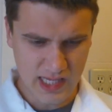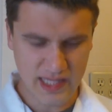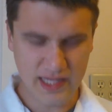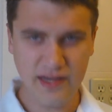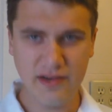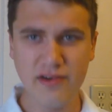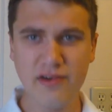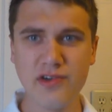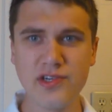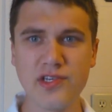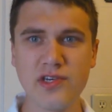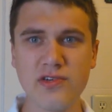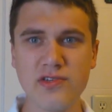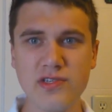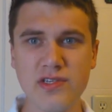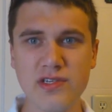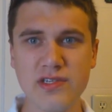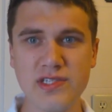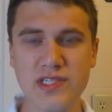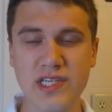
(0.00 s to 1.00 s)
And then there's
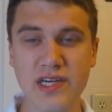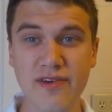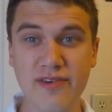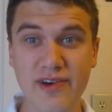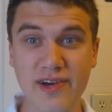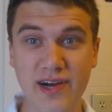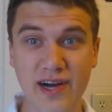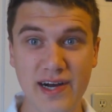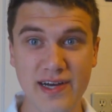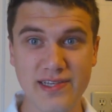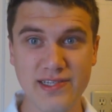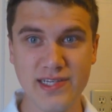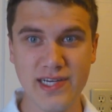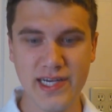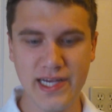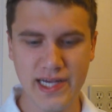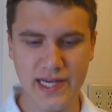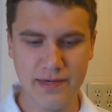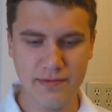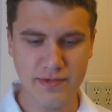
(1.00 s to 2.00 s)
also several cons I
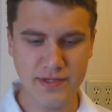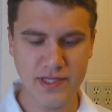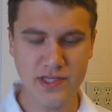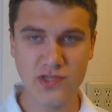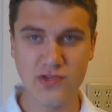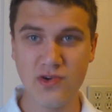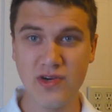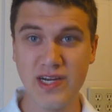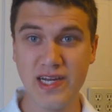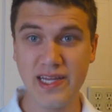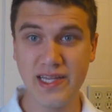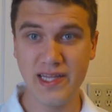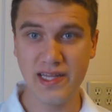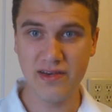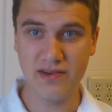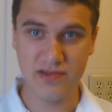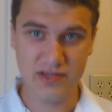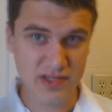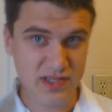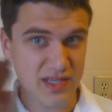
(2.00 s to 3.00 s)
had with the story, and
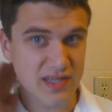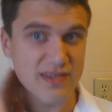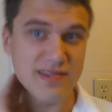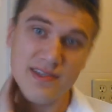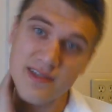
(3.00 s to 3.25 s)
there's